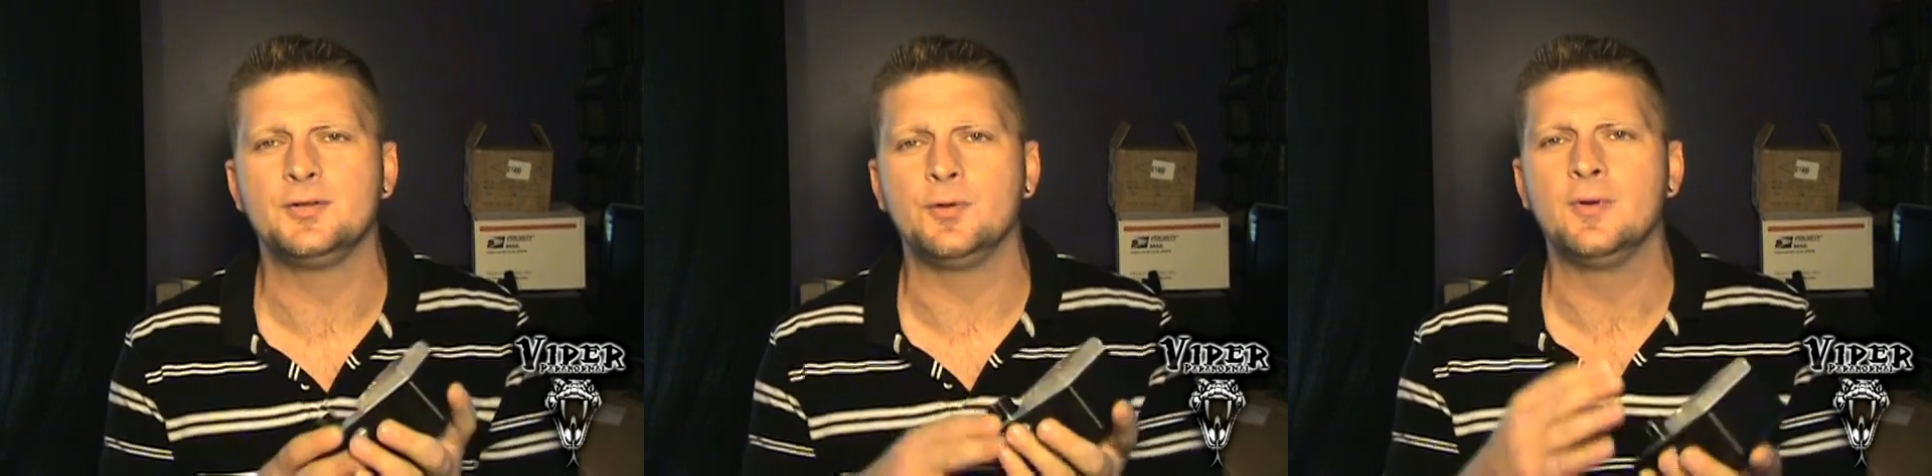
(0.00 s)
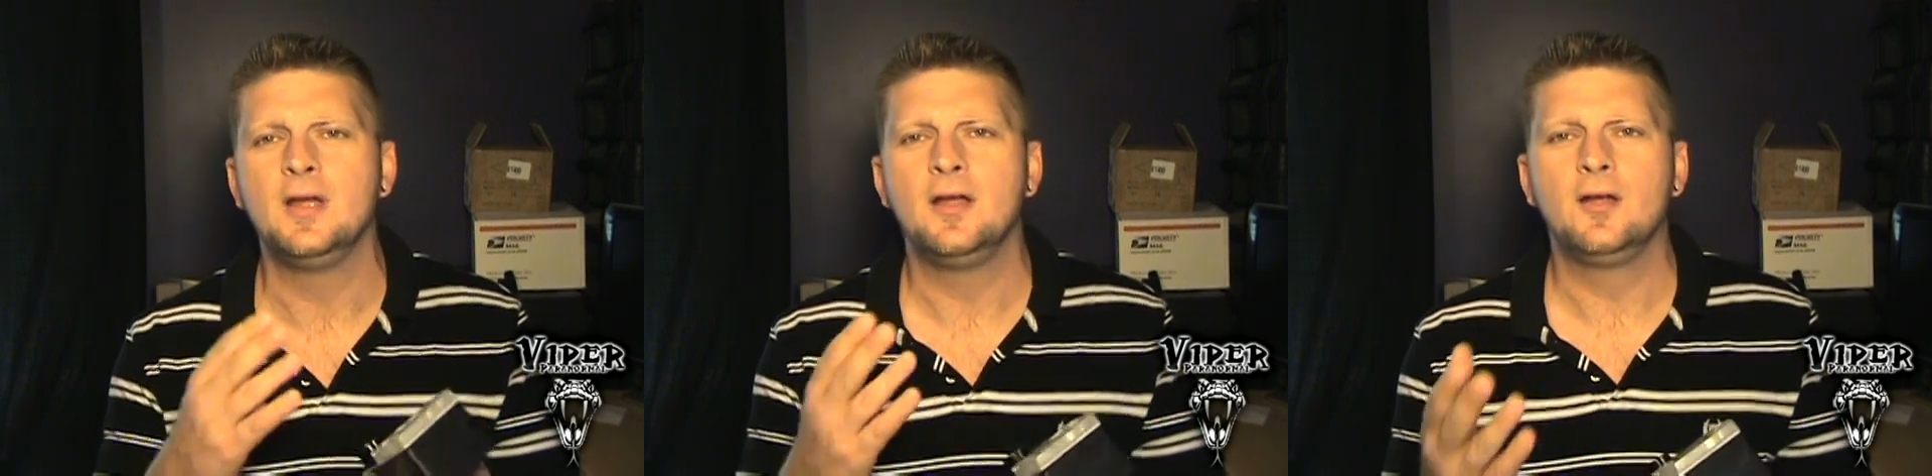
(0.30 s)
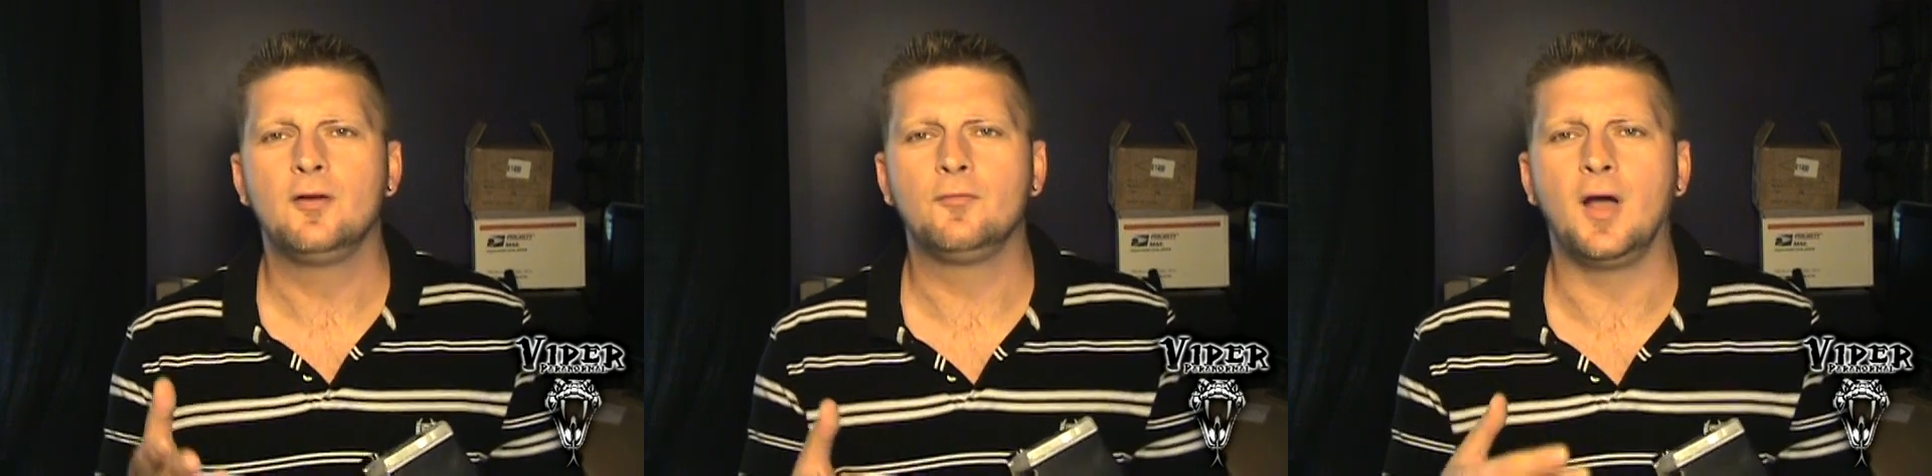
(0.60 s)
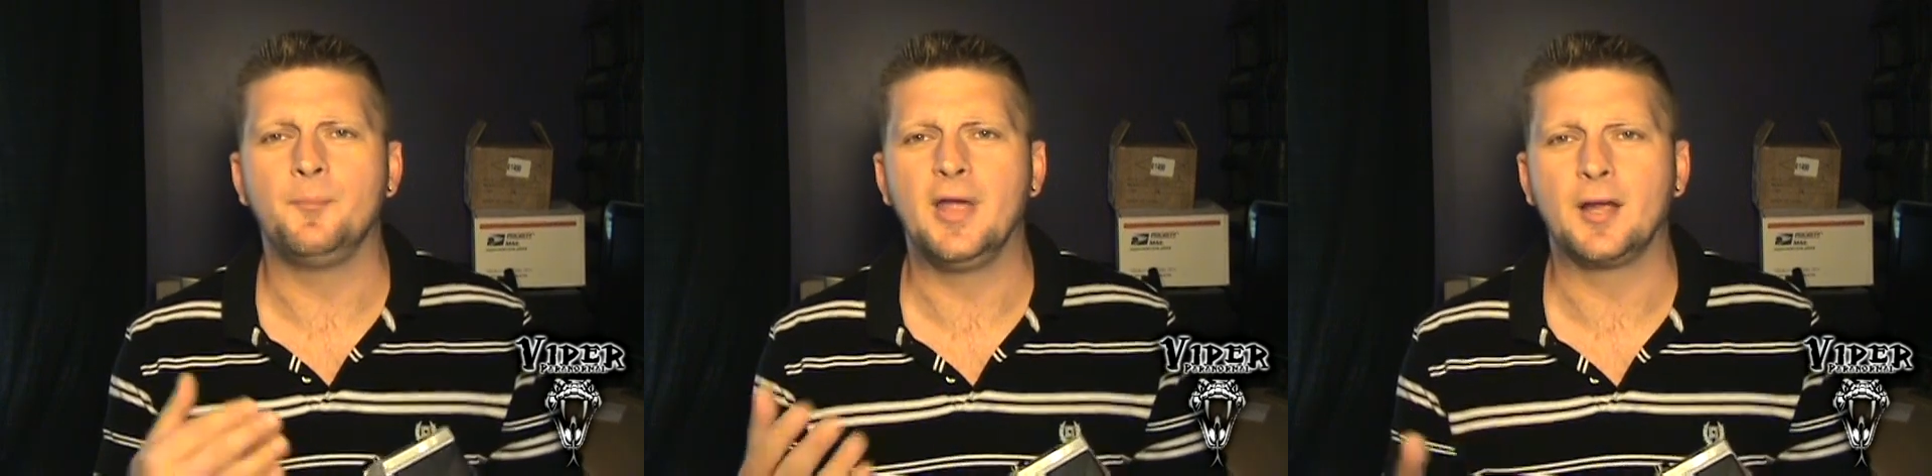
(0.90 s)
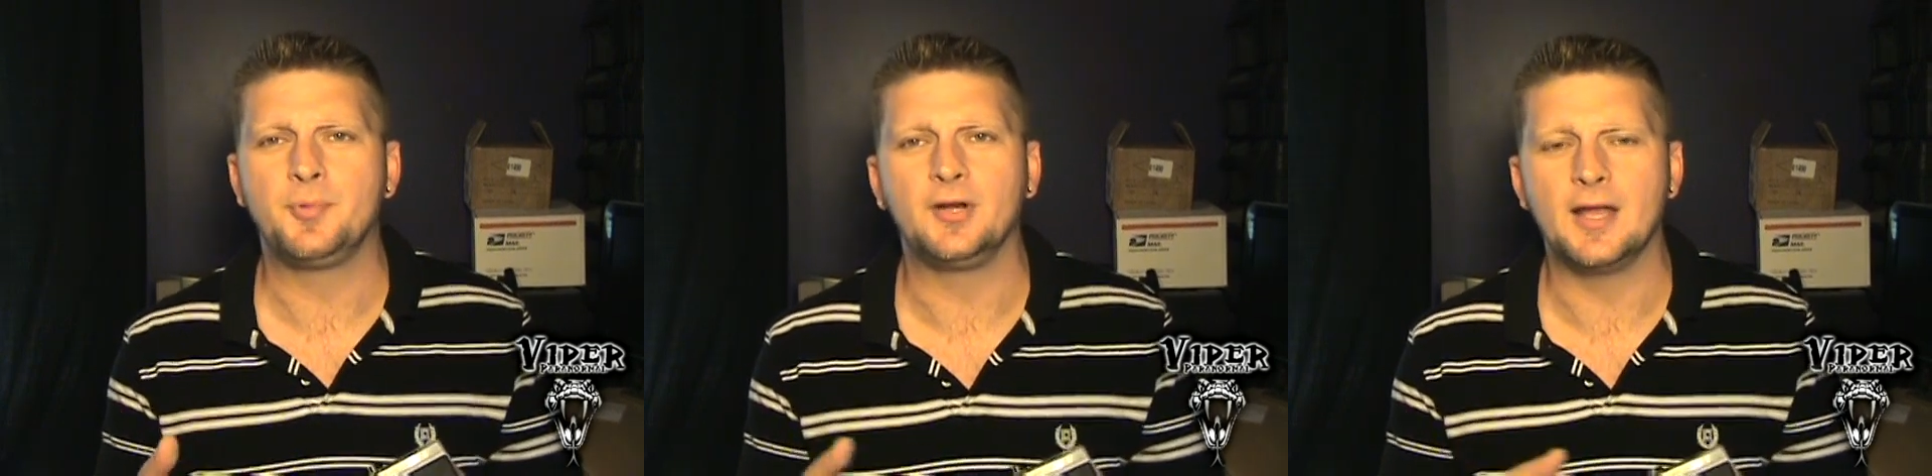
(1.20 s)
to
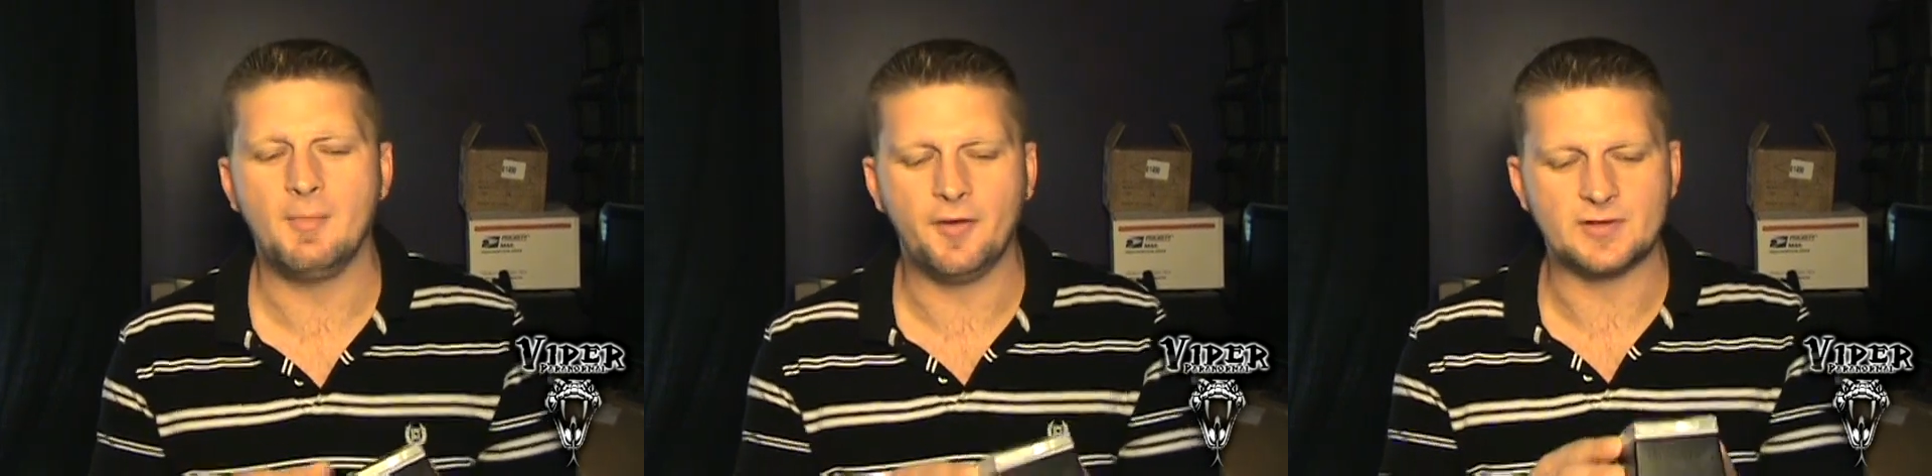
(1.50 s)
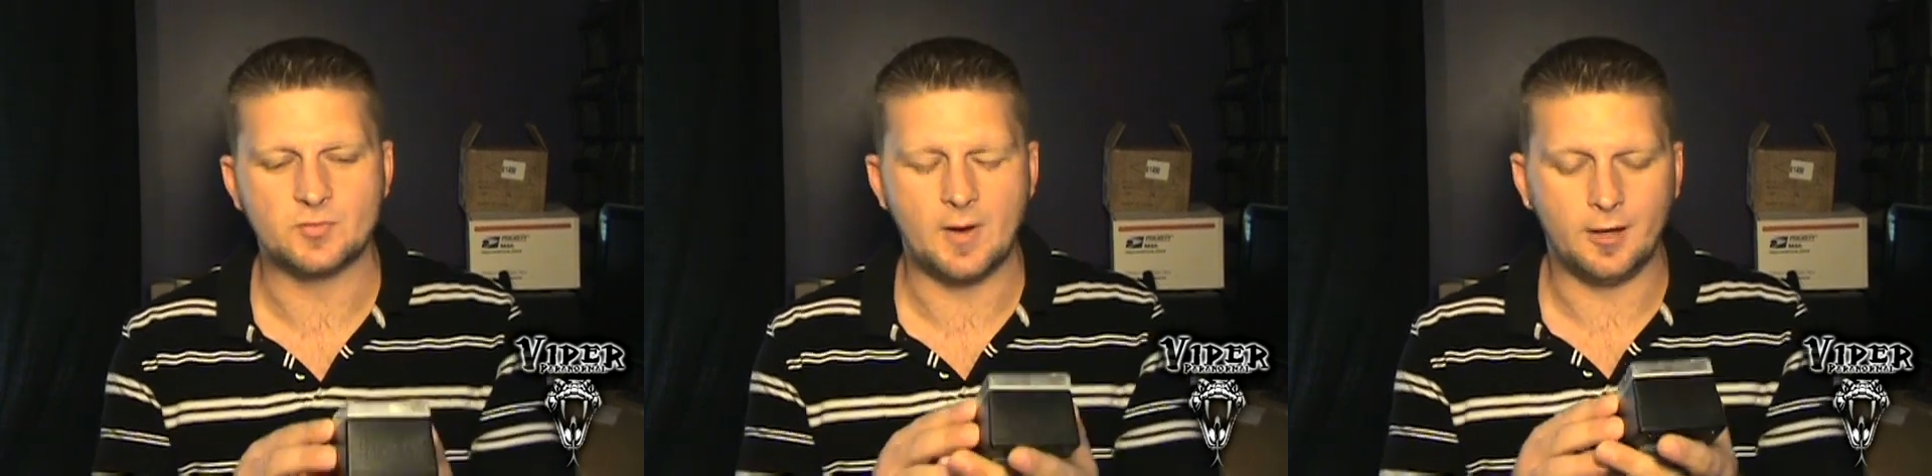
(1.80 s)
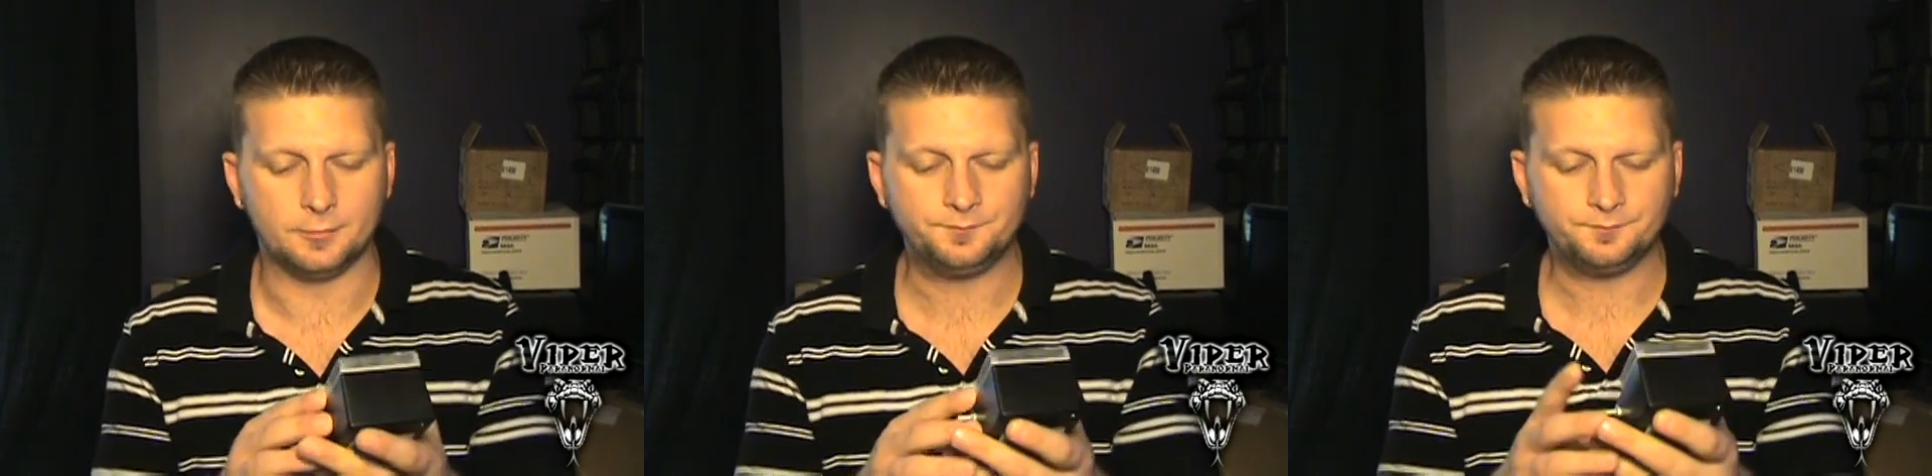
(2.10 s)
pick up your EMF as well.